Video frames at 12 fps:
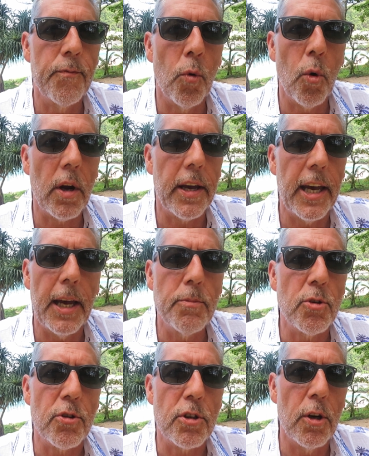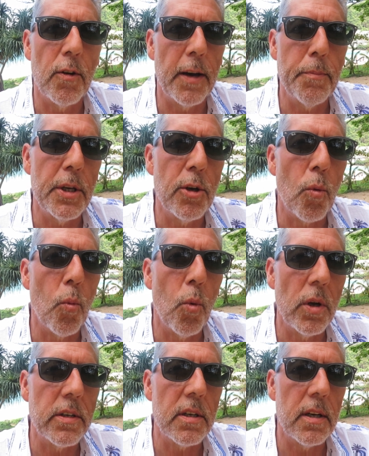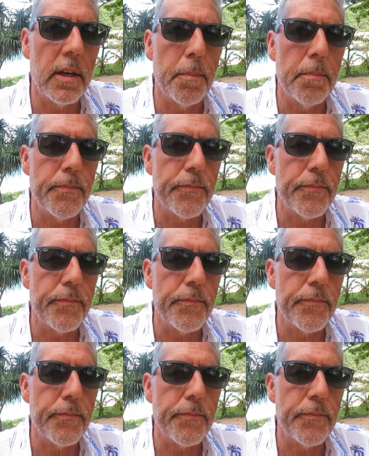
4 games or so, I beat her 1 time.